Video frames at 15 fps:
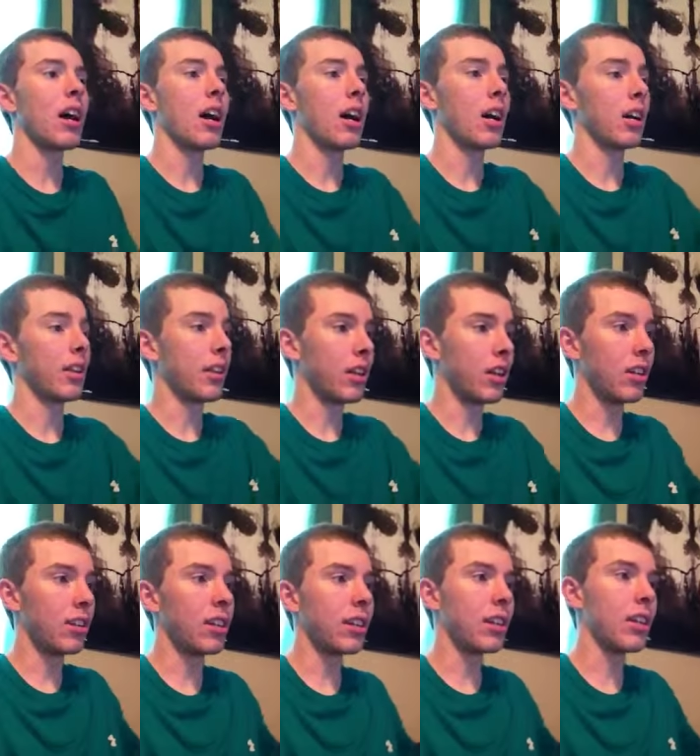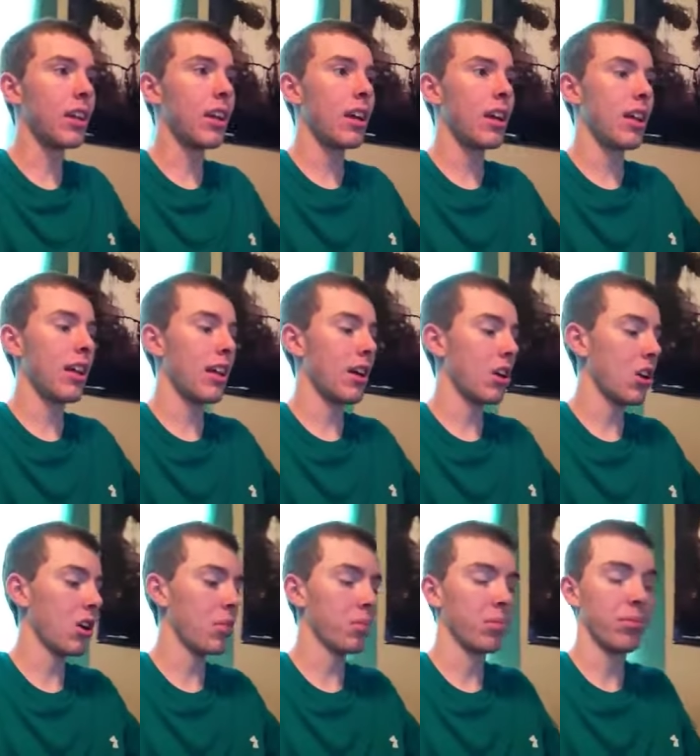Uh, they did
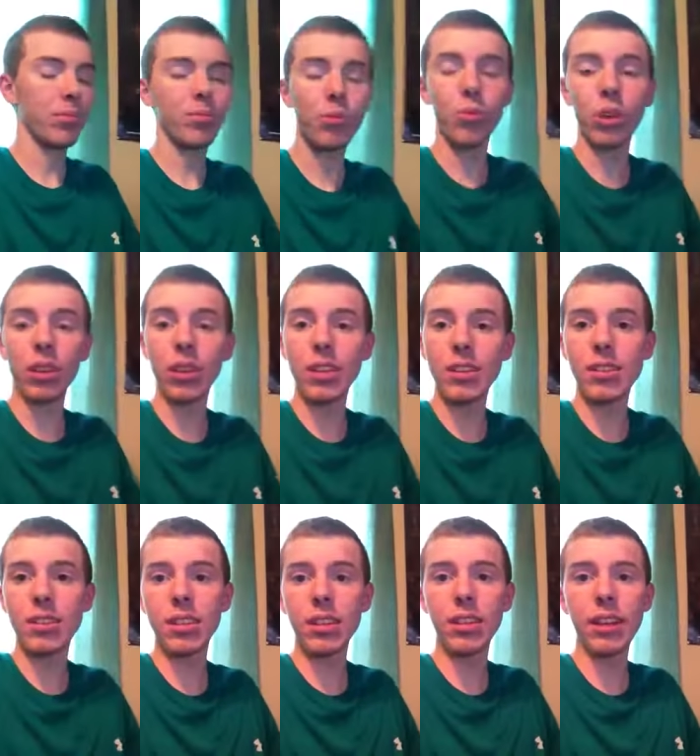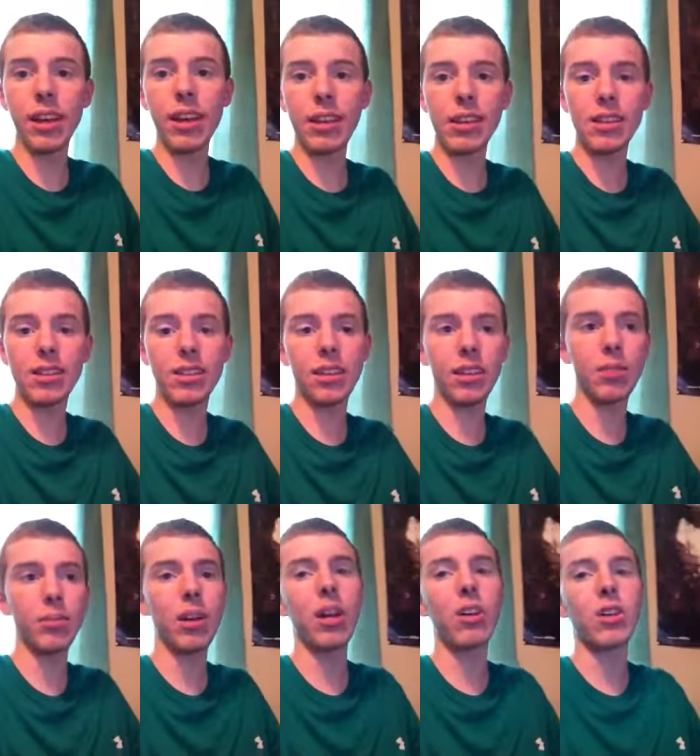um, release the date it's going to
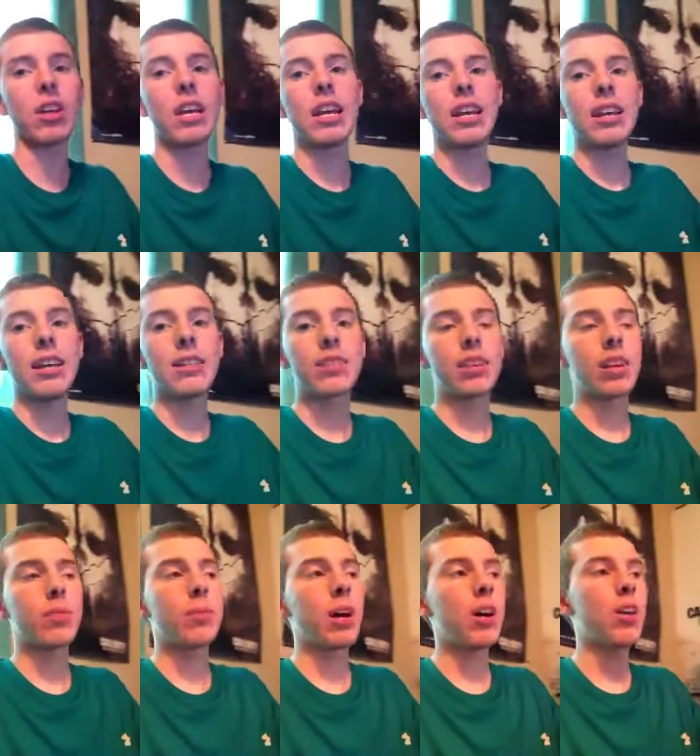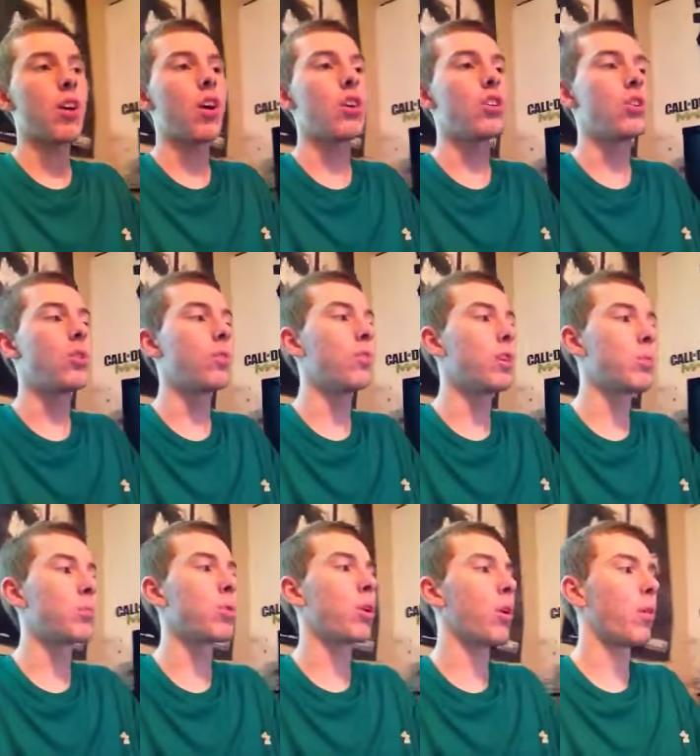come out. It's going to come out on
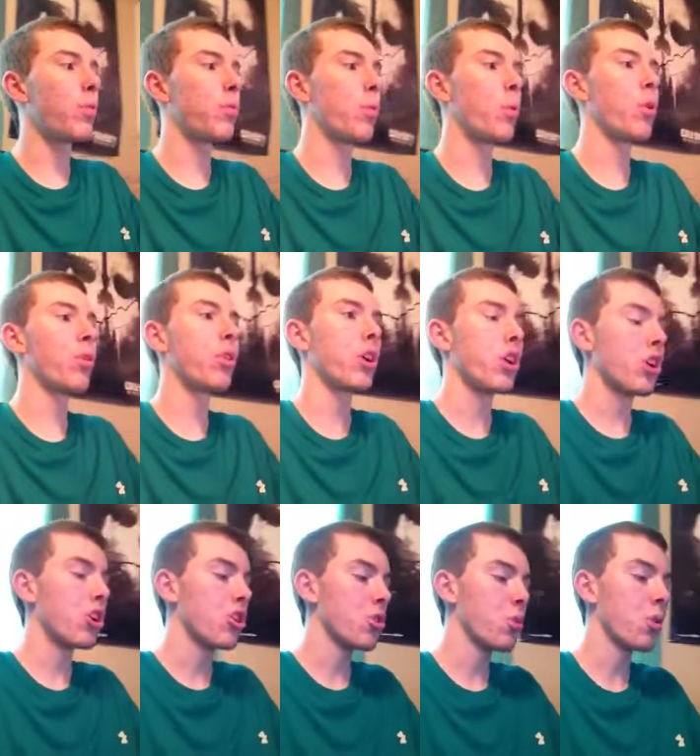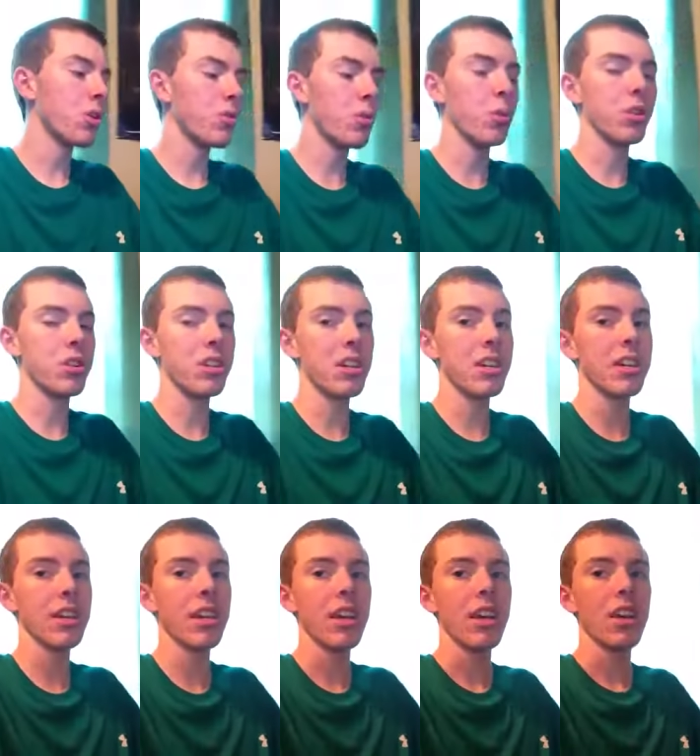November 4th,
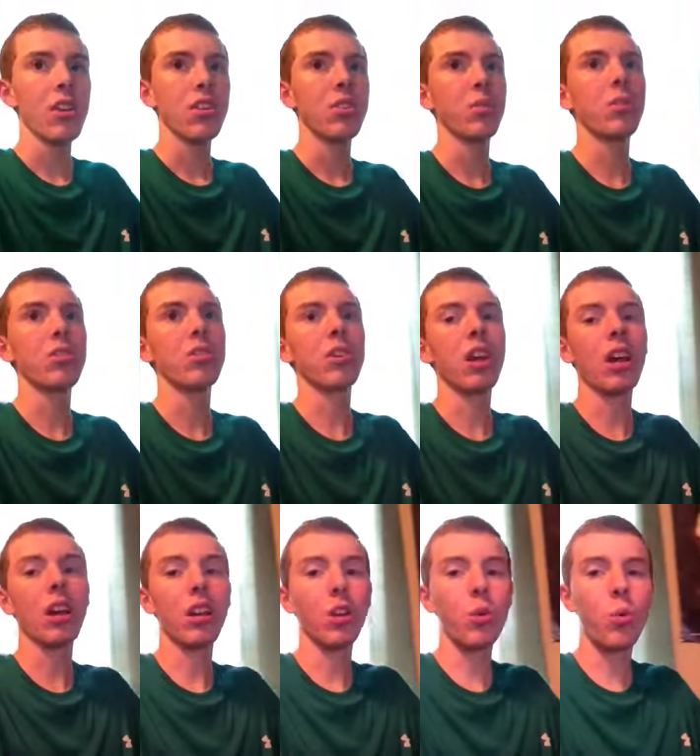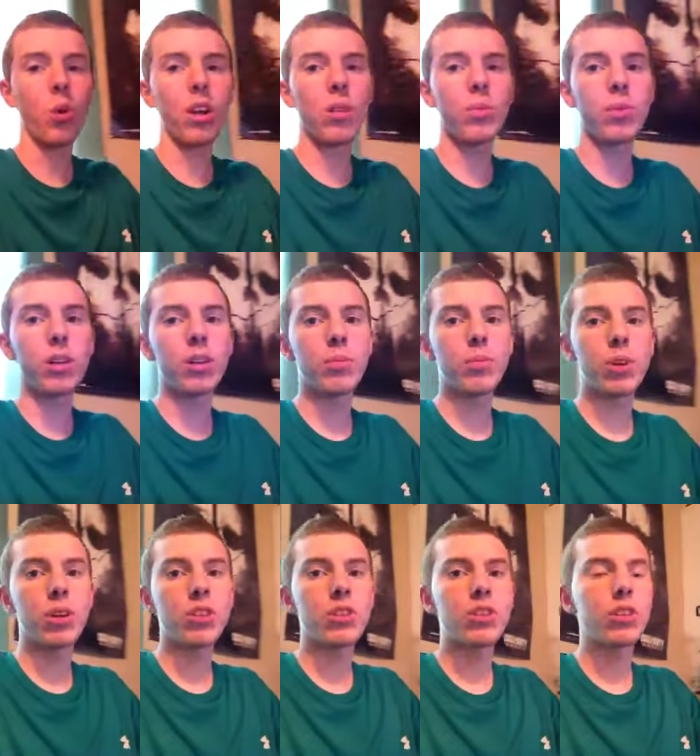2014. So we still got quite a bit of
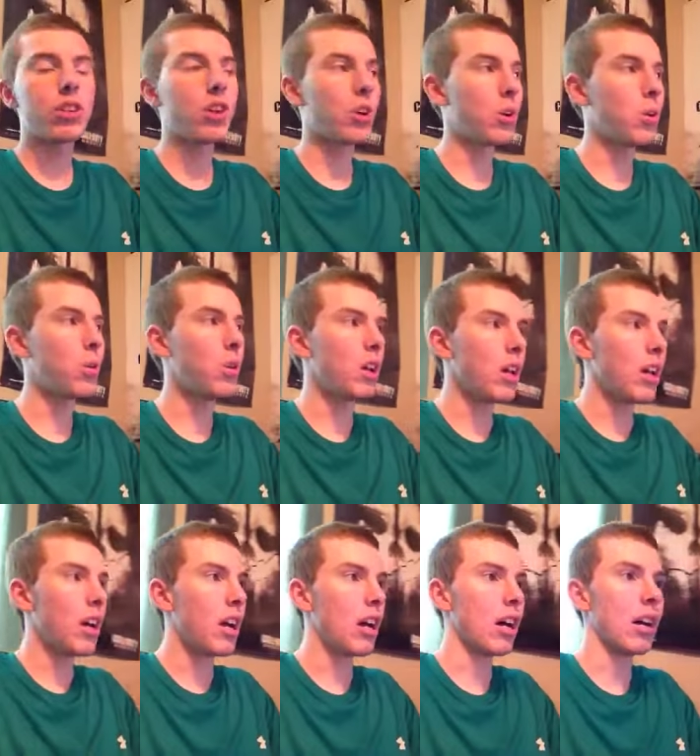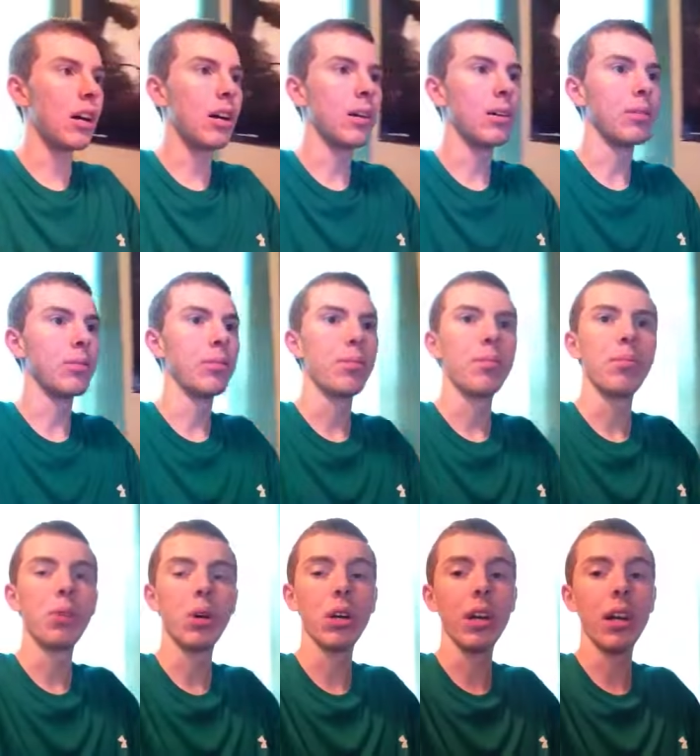months to go, um,
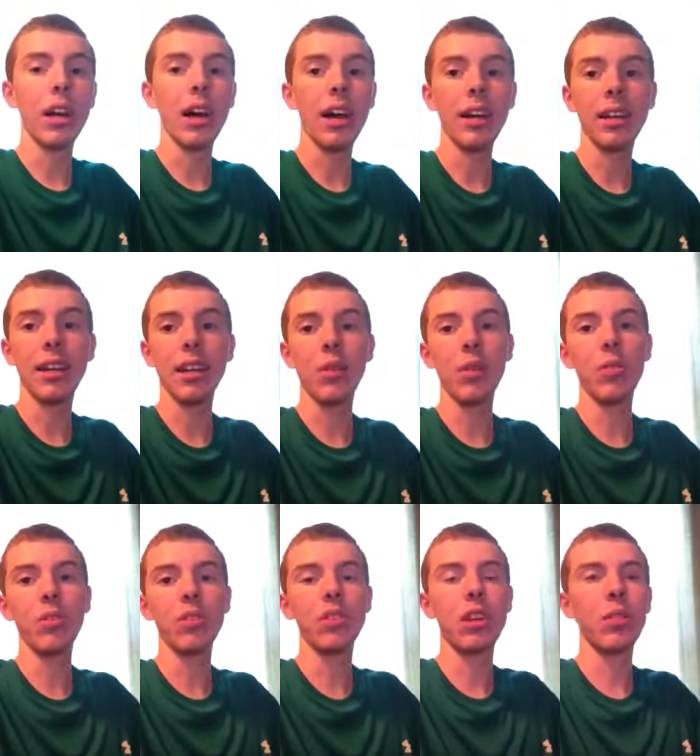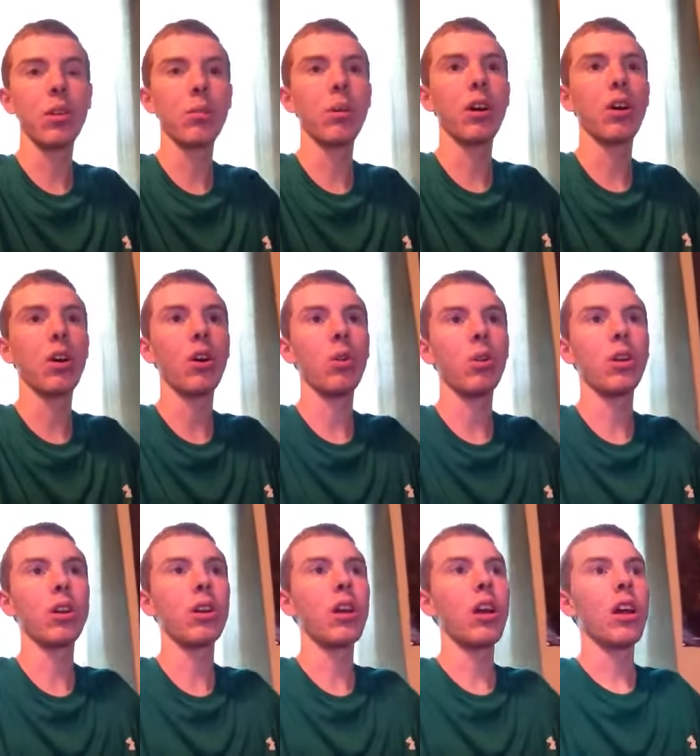but I can't wait for this game to come out
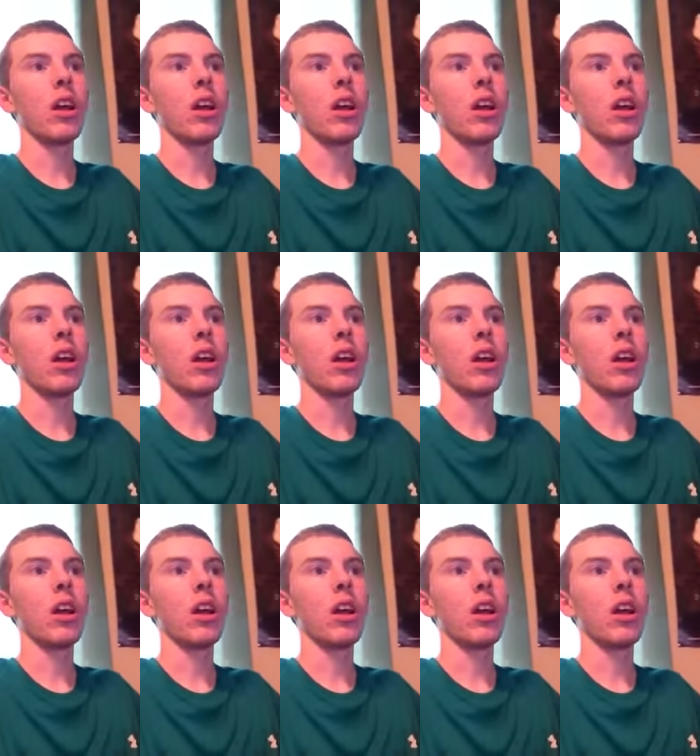already.